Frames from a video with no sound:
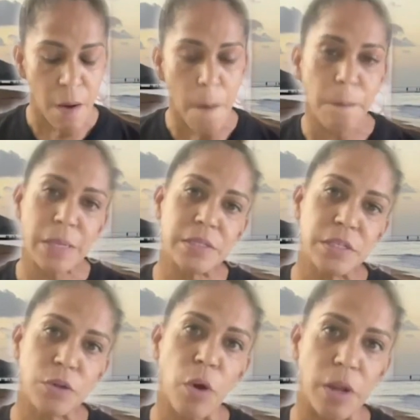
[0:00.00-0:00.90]
business
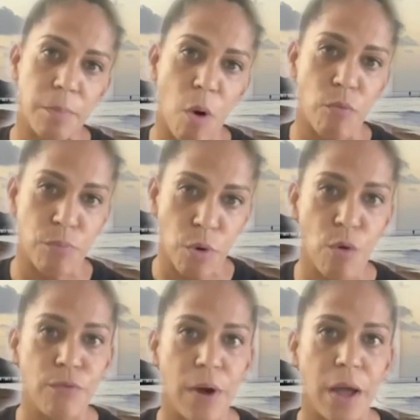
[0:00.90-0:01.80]
credit
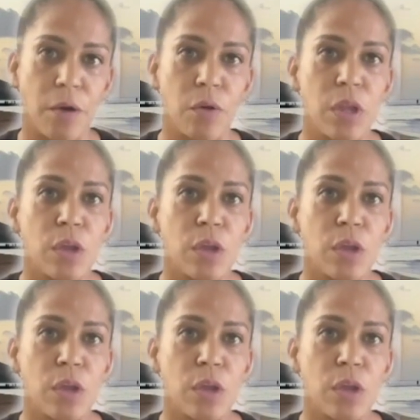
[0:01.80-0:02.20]
profile